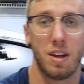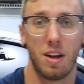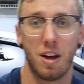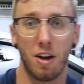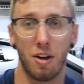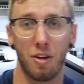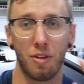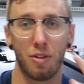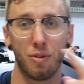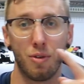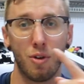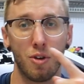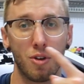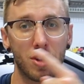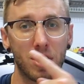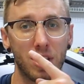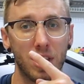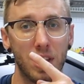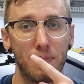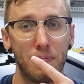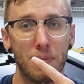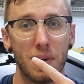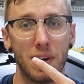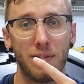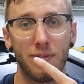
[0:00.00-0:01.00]
I'll throw a
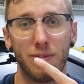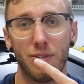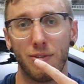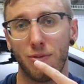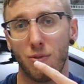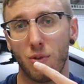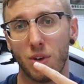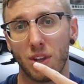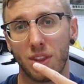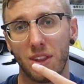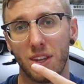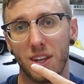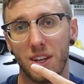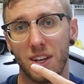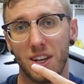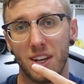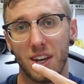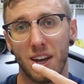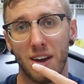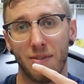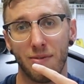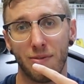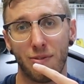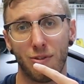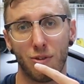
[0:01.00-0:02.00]
clip up of what the
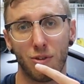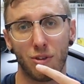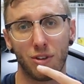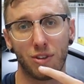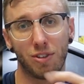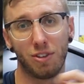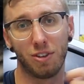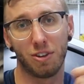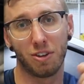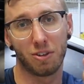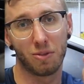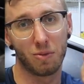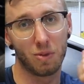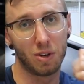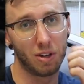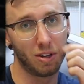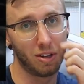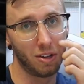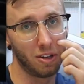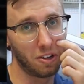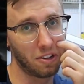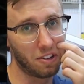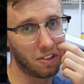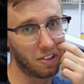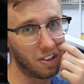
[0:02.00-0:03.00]
M4 steering wheel
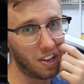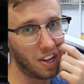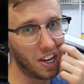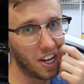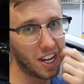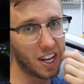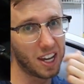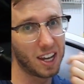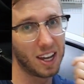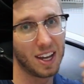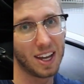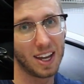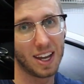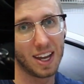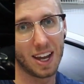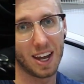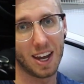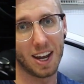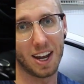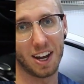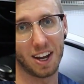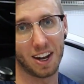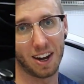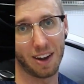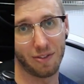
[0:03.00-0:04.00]
looks like,
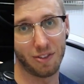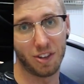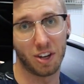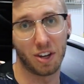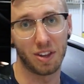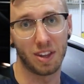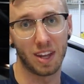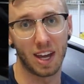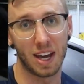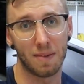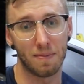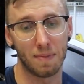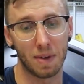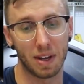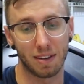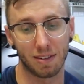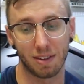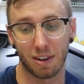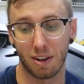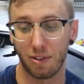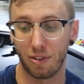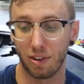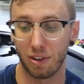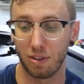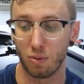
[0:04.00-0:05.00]
and I've done that
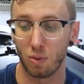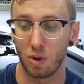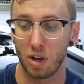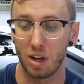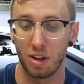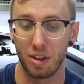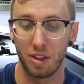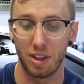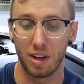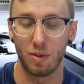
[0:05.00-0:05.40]
myself as well.